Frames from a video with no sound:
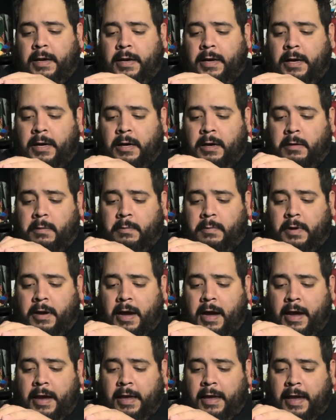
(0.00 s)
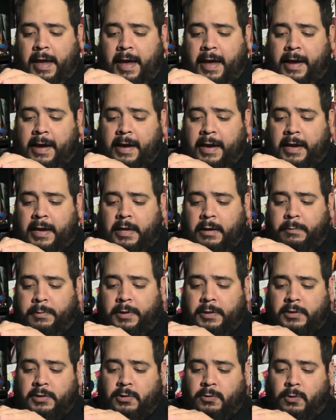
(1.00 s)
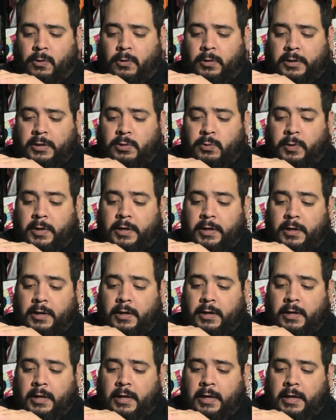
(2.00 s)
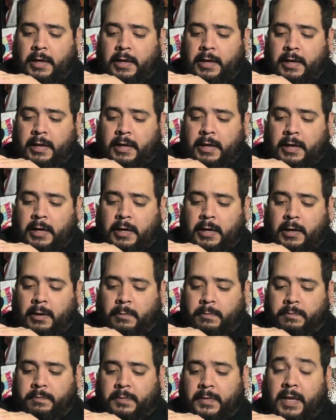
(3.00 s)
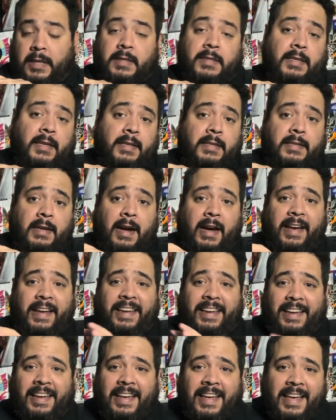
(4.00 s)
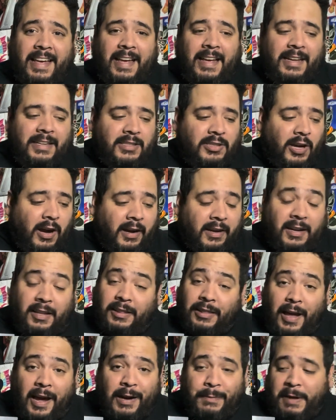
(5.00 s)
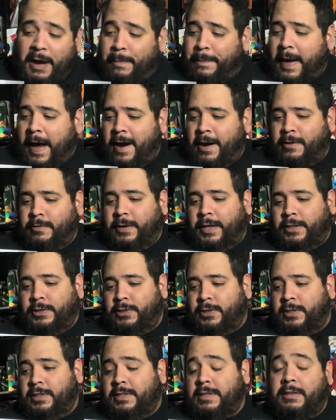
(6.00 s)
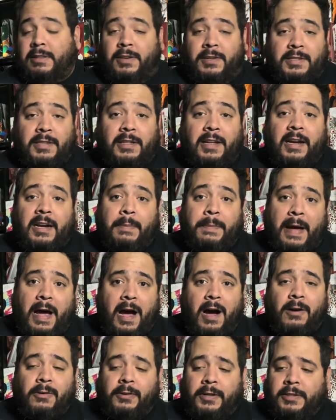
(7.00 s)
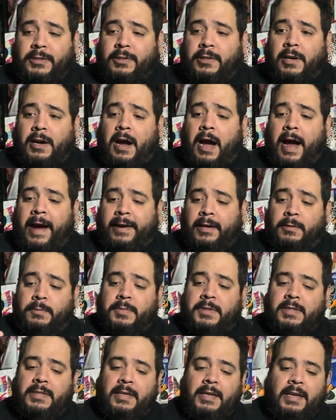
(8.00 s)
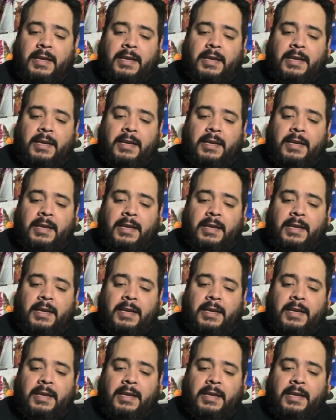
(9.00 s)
I had been scrolling Twitter, and since I talk a lot about Power Rangers, there's a lot of Power Ranger items